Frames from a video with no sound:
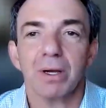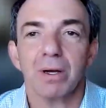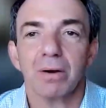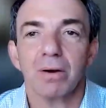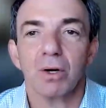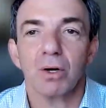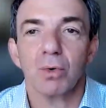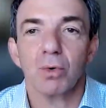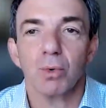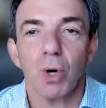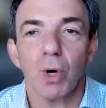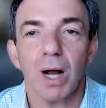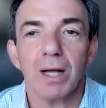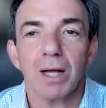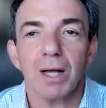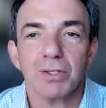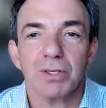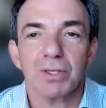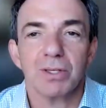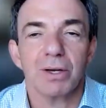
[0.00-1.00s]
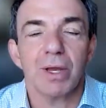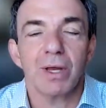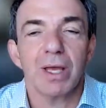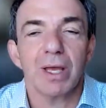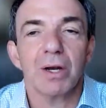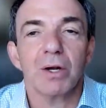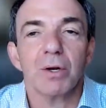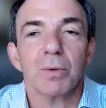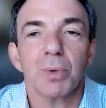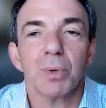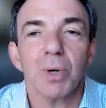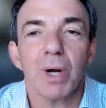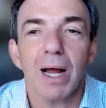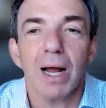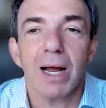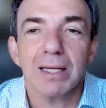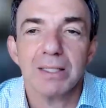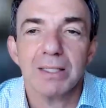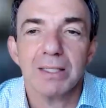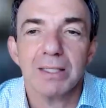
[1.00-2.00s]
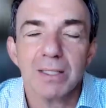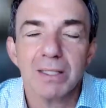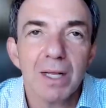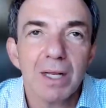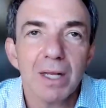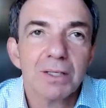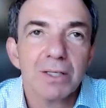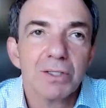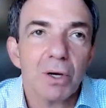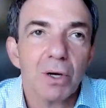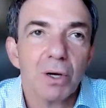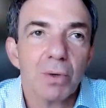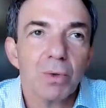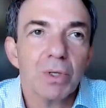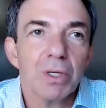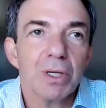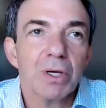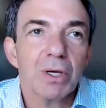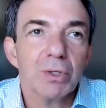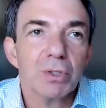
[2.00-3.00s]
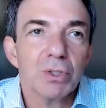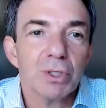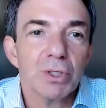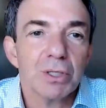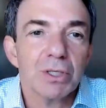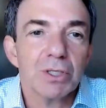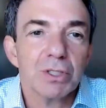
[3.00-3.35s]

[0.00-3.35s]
across their enterprise. So, you know,